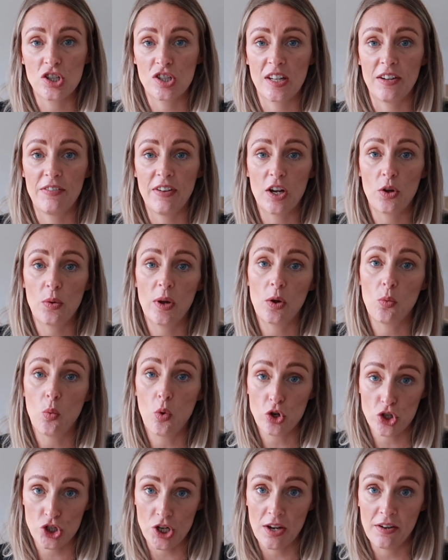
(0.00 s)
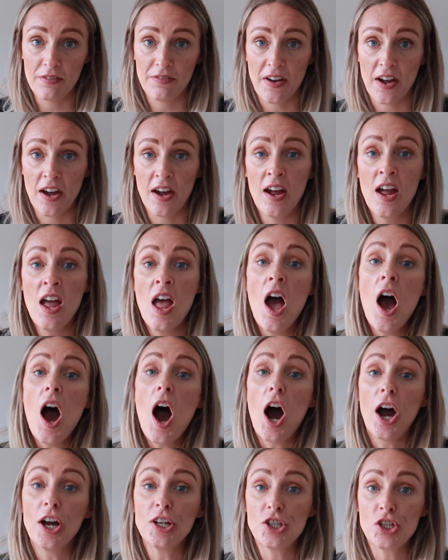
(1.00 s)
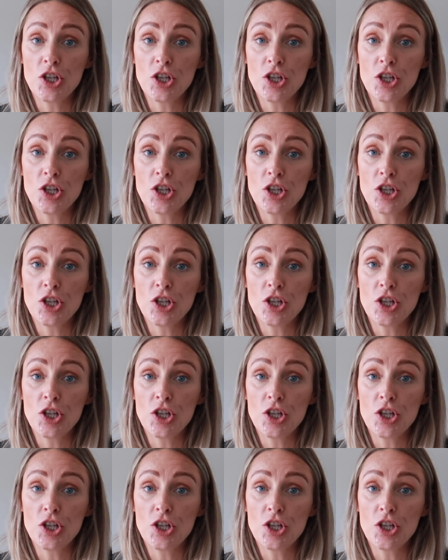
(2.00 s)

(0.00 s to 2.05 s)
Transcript: just give it a quick wash over. I